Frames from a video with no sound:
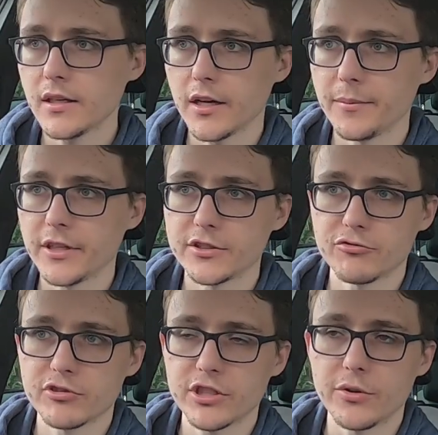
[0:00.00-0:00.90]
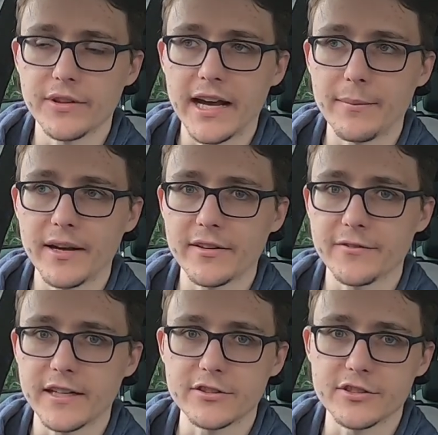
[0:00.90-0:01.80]
And as a result of that,
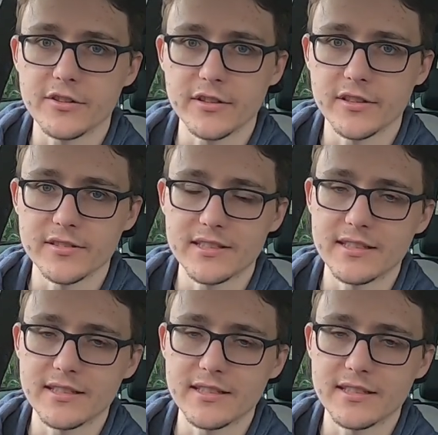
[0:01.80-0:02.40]
manufacturers aren't going to